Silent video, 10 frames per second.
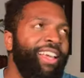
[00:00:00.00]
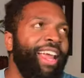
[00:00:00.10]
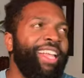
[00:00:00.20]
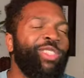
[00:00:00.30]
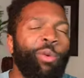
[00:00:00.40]

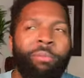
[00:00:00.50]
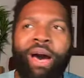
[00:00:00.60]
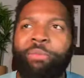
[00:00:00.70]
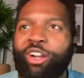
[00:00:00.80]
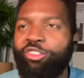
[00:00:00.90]
And so,
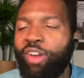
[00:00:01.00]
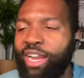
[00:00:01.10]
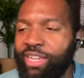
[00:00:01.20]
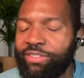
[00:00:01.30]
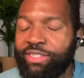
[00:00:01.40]
Mama
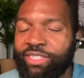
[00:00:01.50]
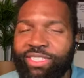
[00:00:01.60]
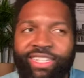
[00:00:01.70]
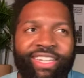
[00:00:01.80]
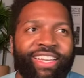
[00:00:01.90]
Graves,
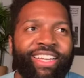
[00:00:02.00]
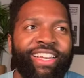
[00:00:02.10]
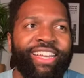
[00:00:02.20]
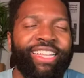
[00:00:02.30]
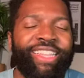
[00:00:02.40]

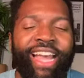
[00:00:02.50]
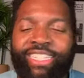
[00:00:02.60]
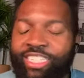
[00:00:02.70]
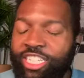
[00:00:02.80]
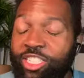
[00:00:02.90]
that's
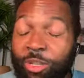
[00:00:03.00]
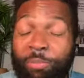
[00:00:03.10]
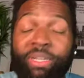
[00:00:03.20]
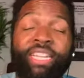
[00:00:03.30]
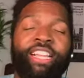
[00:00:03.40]
just to
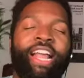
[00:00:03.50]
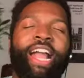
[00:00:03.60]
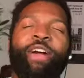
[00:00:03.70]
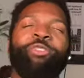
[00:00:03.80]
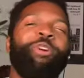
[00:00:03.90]
me, like,
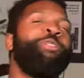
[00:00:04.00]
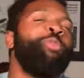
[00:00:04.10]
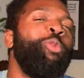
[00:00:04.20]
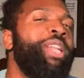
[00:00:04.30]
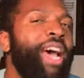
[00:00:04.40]
I'll tell you
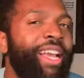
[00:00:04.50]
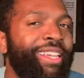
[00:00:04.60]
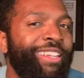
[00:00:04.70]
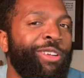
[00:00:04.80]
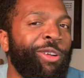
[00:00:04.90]
what I
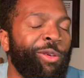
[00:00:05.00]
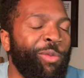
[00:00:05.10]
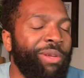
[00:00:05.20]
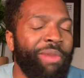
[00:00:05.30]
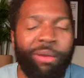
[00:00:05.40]
hear
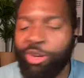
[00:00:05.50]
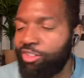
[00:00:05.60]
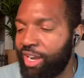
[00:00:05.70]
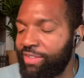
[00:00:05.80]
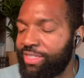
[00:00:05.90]
with Mama
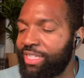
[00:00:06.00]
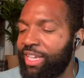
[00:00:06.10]
Graves.